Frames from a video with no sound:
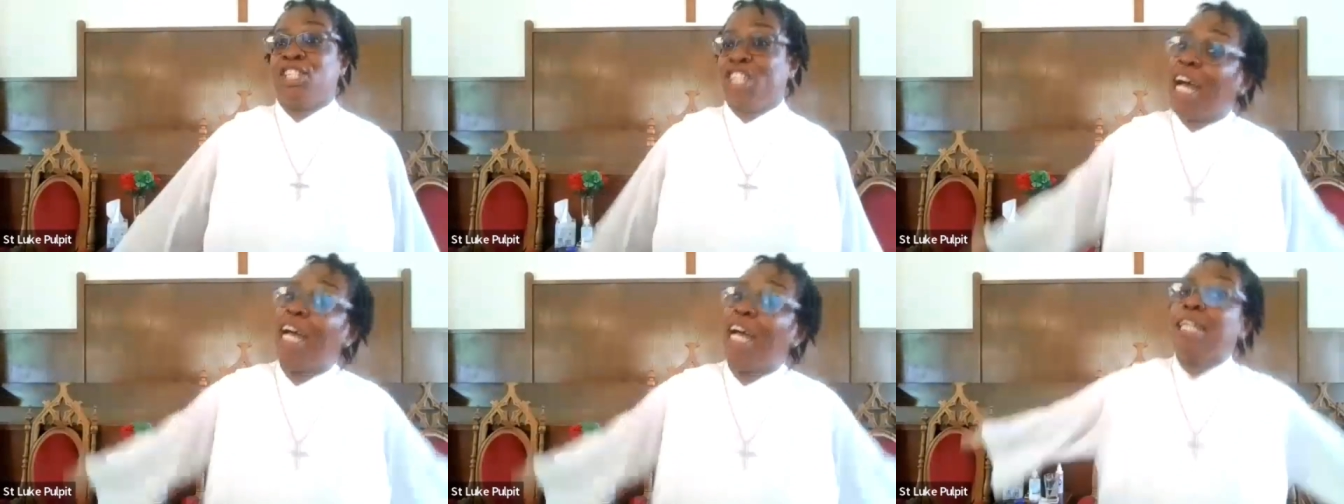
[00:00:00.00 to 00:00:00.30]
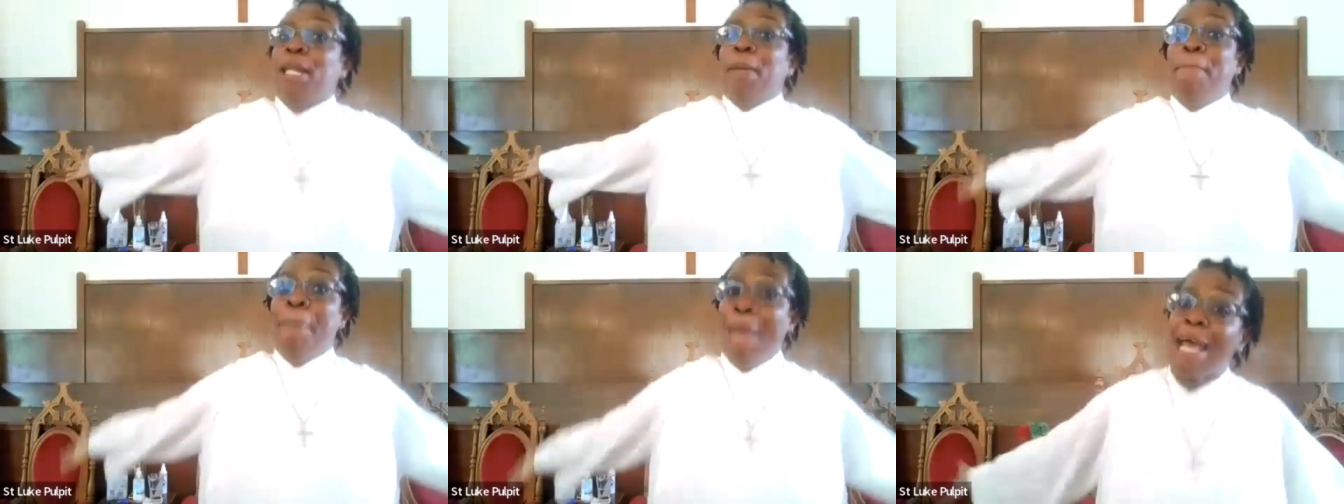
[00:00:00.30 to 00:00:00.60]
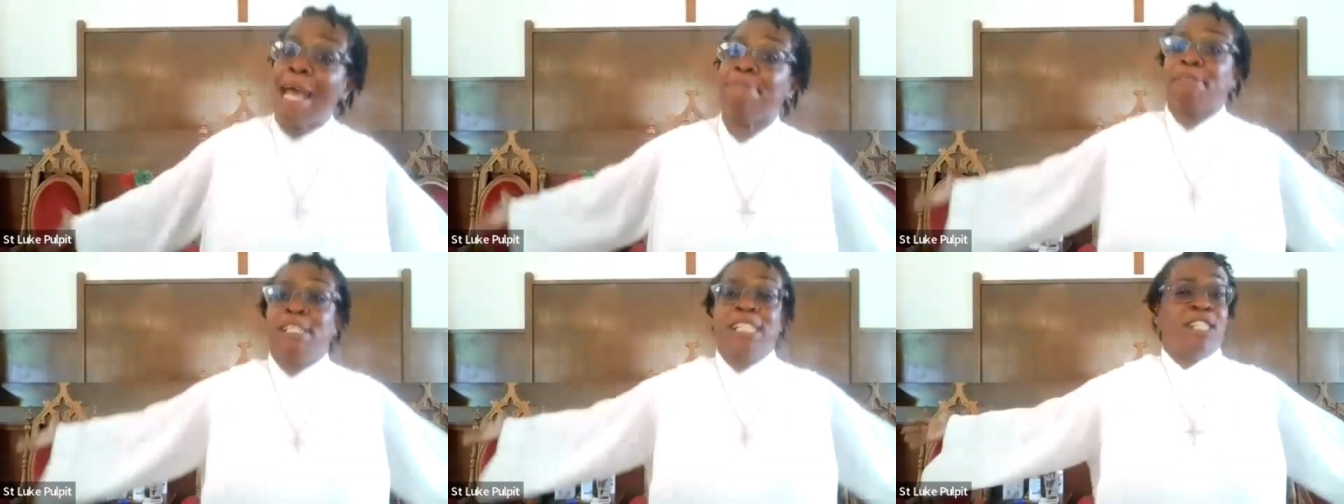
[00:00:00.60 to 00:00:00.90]
John the
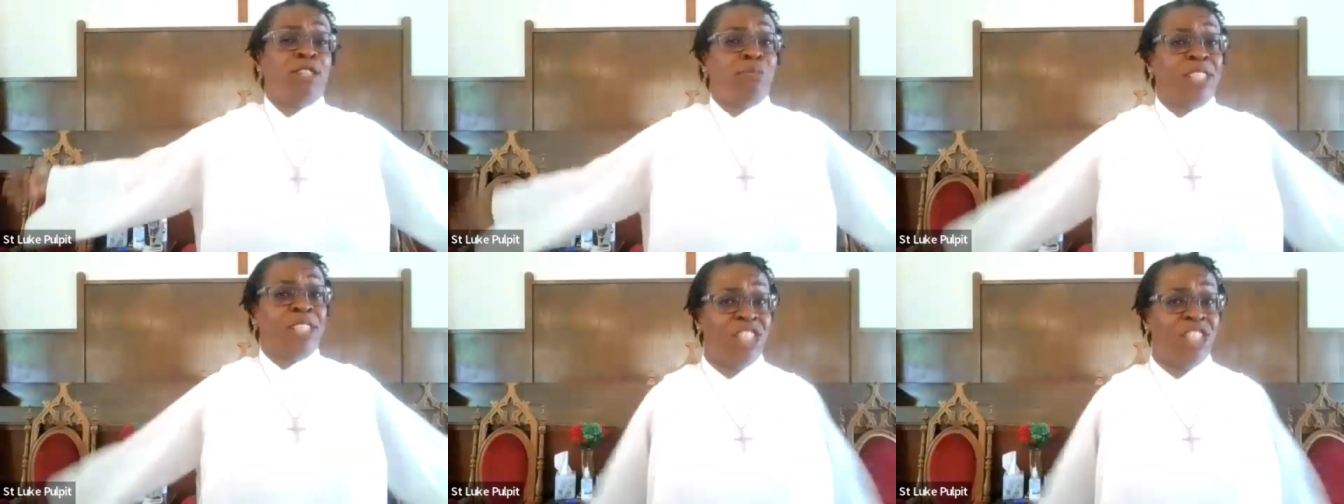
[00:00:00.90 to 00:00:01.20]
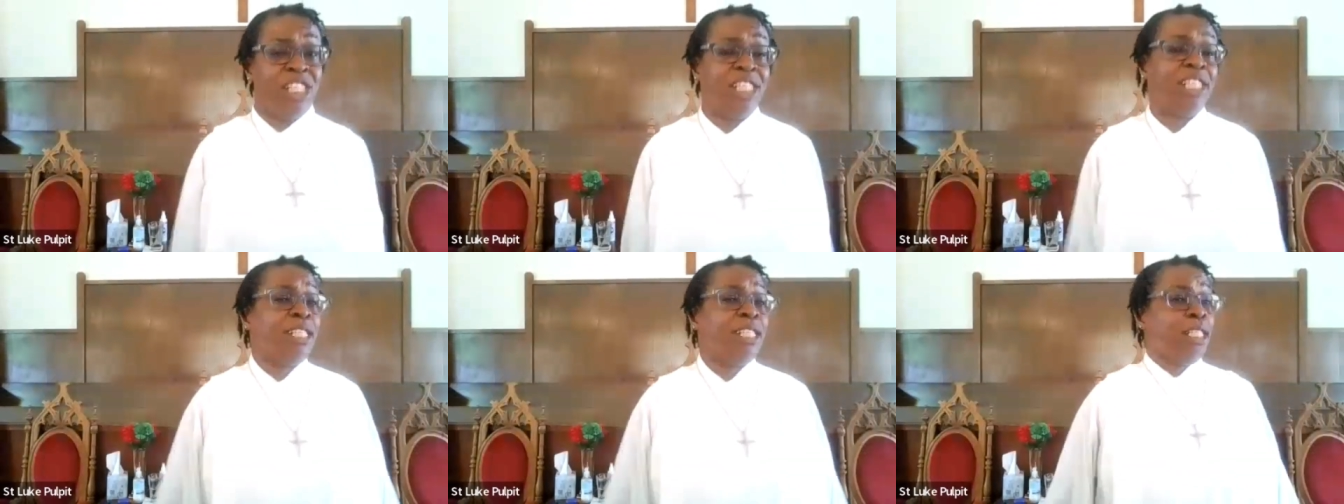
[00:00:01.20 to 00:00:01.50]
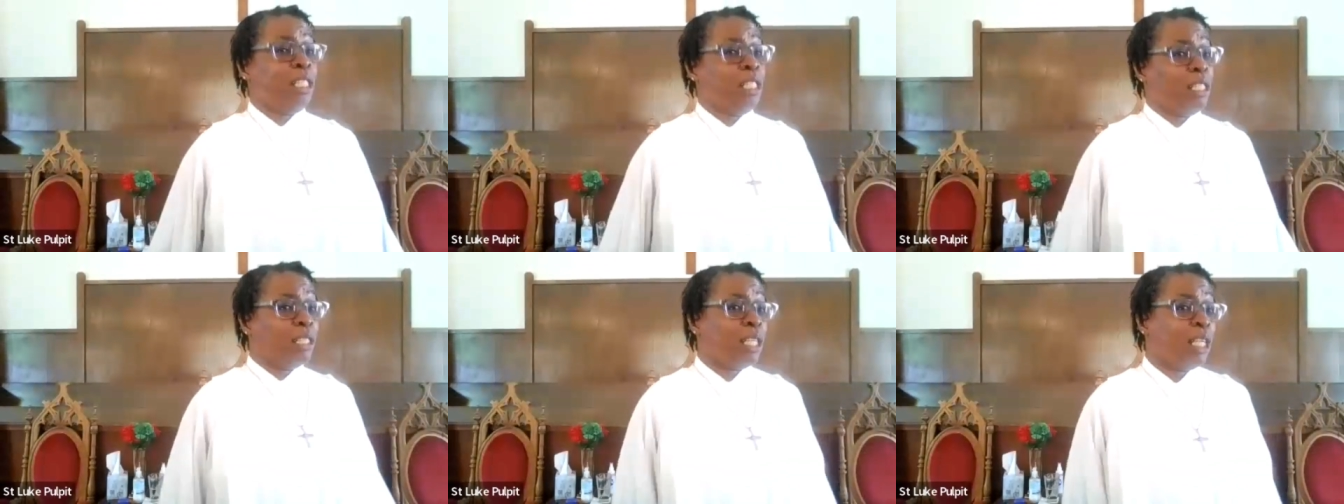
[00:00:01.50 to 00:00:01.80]
Baptist was
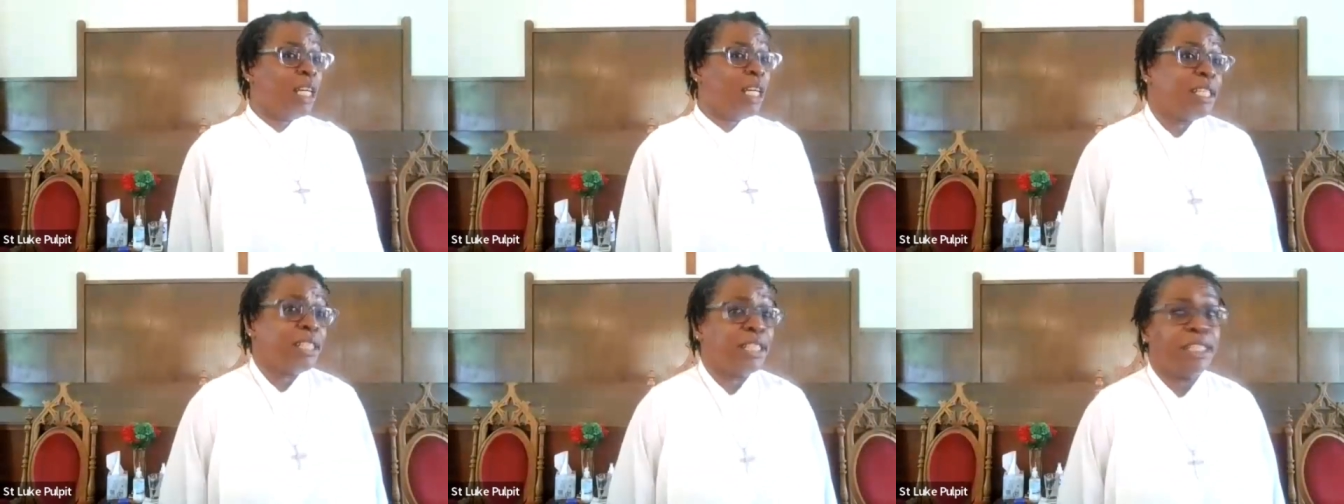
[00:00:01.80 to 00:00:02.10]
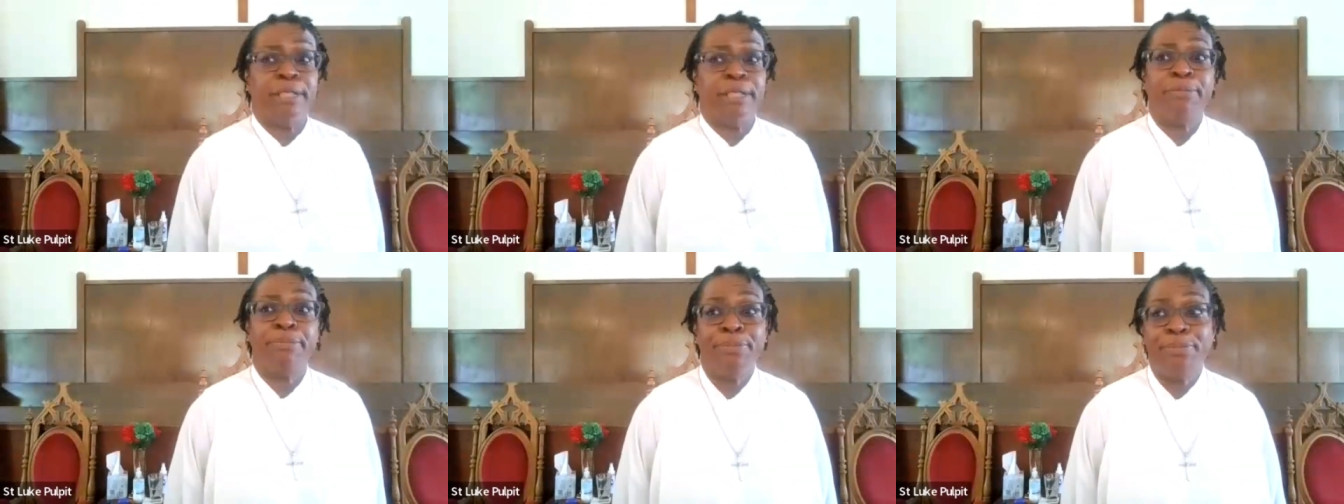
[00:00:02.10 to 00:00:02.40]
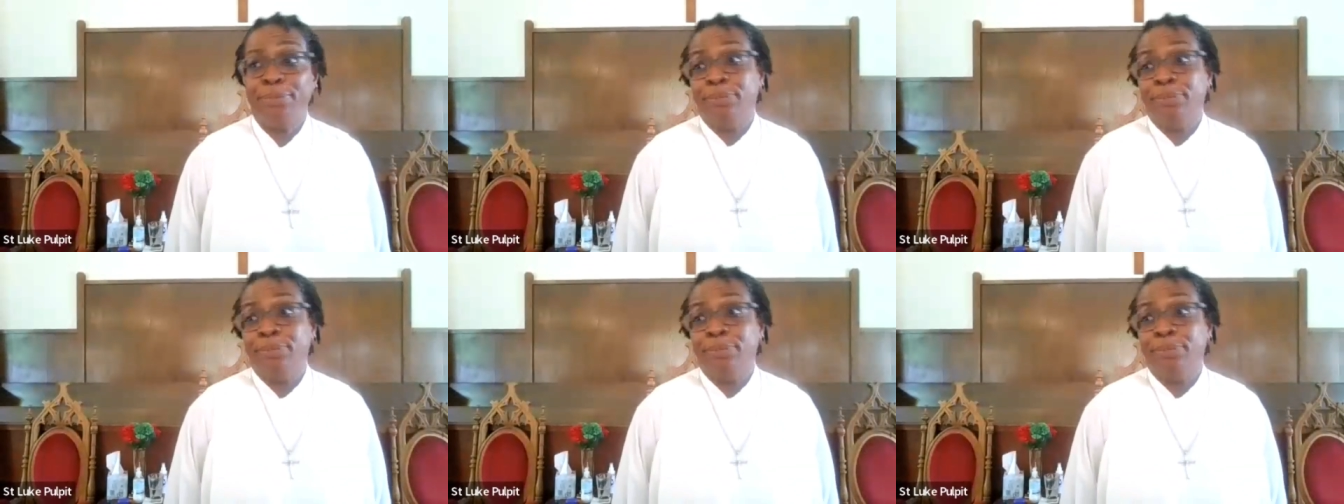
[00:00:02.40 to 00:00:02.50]
Jesus's cousin.